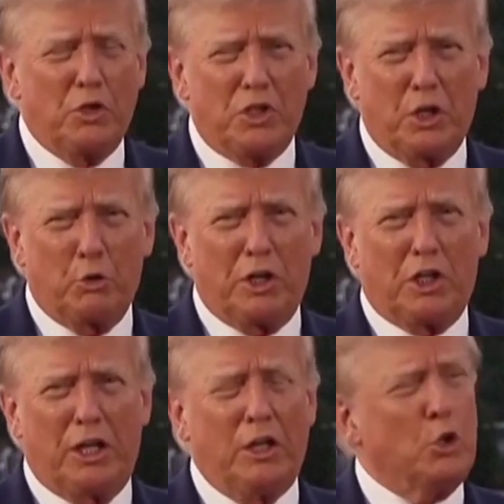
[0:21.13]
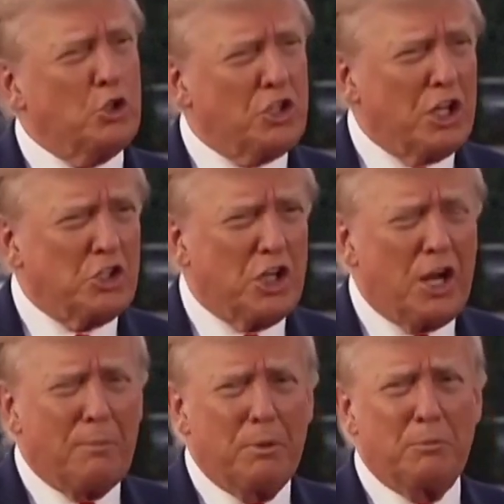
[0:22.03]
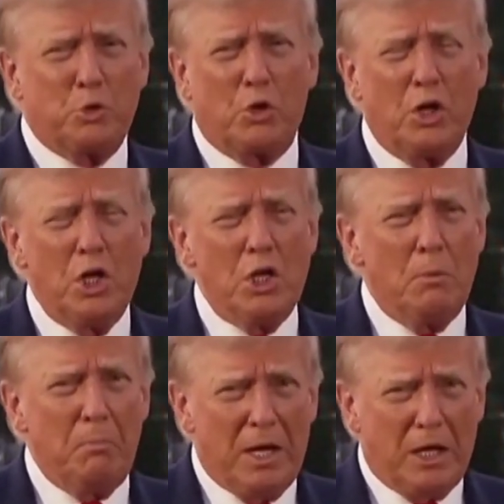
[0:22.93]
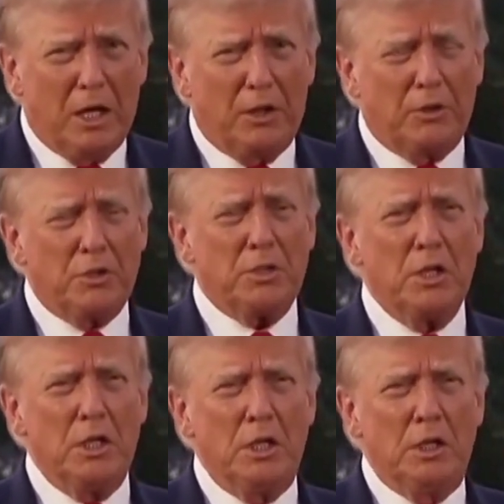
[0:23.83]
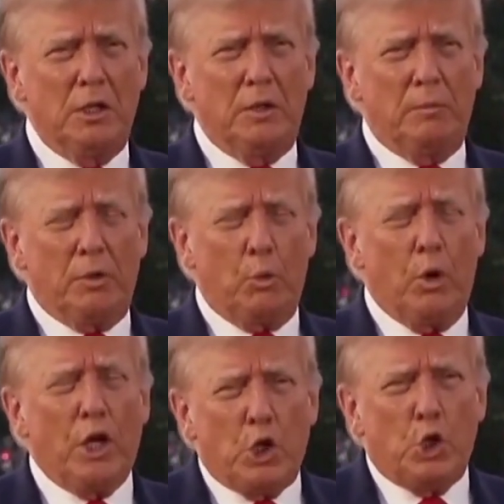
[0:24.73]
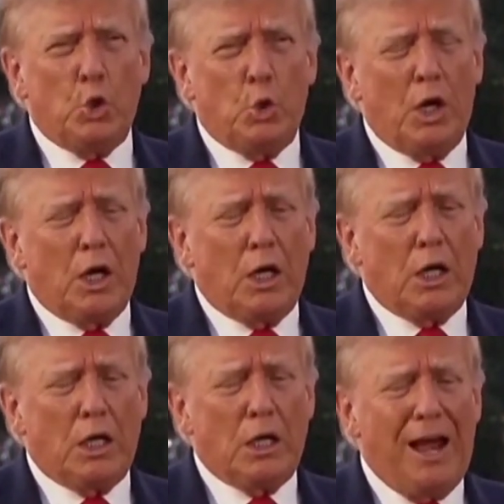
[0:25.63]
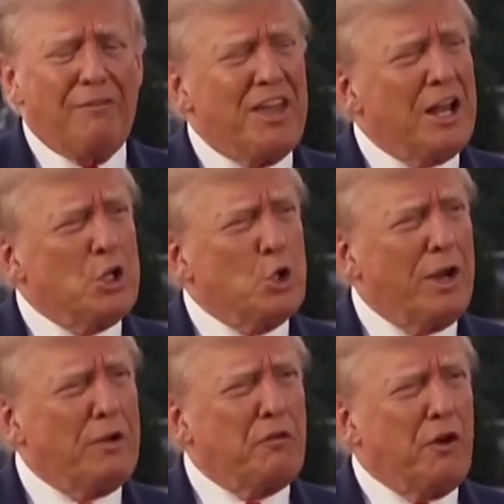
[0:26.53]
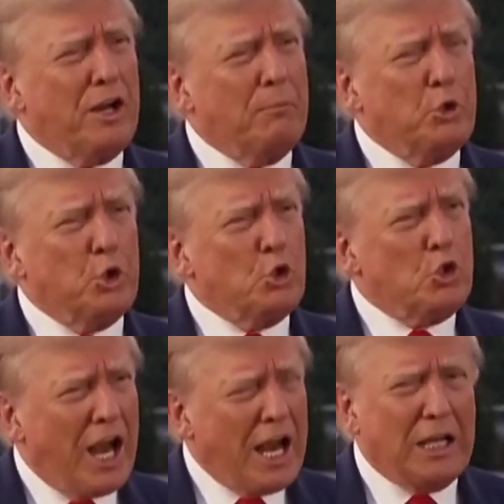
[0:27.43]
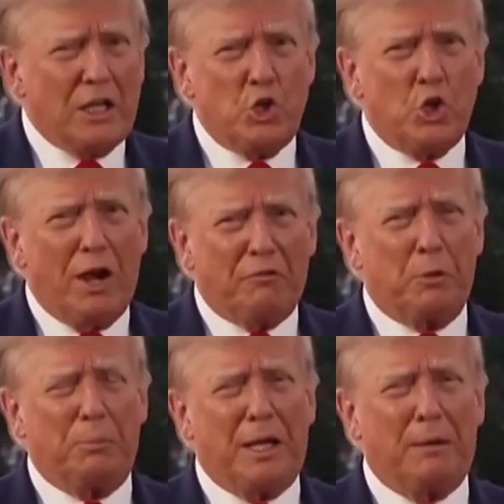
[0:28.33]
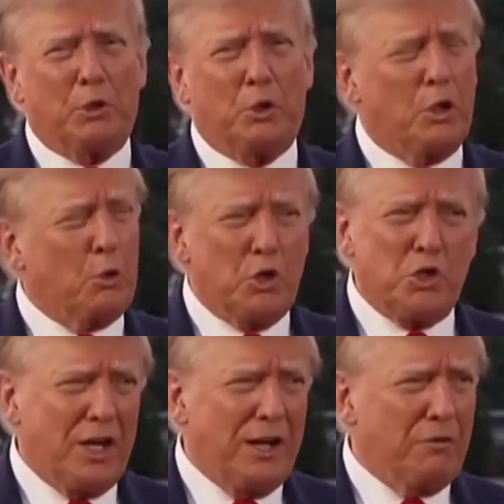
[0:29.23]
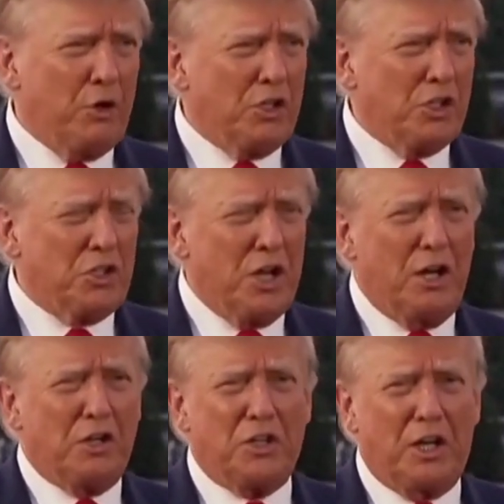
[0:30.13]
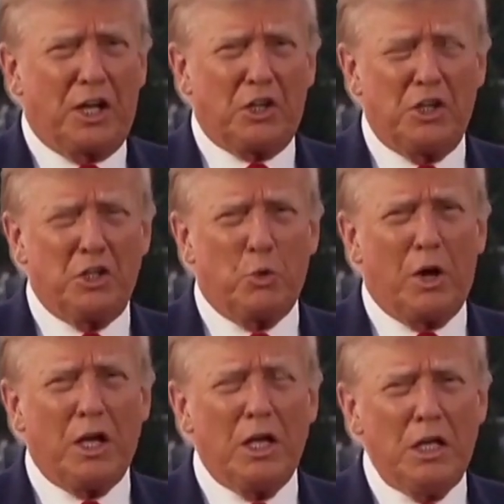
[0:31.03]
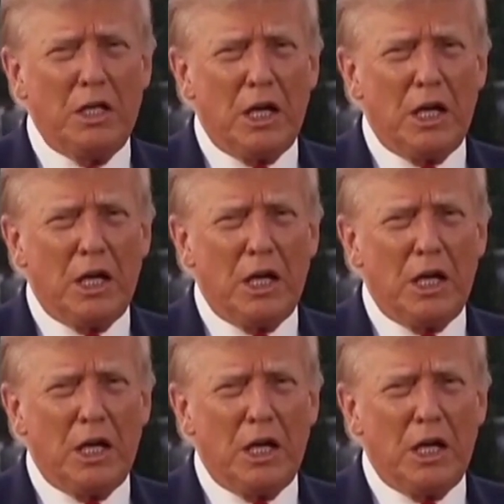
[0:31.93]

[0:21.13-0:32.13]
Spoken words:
whether it's Hillary Clinton or Stacey Abrams or many others. When you have that great freedom to challenge, you have to be able to. Otherwise, you're going to have very dishonest elections. What